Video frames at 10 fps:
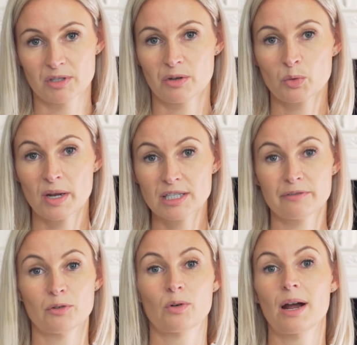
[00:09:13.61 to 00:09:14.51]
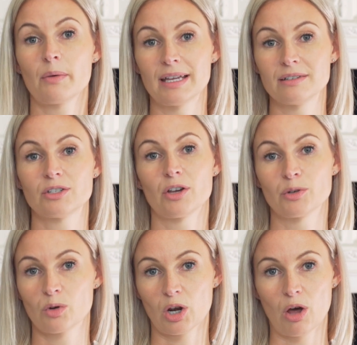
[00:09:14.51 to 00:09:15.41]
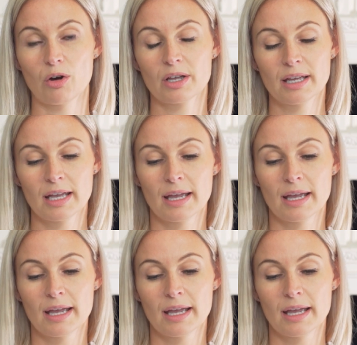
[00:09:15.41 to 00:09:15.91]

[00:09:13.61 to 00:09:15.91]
so a 24-hour internal clock.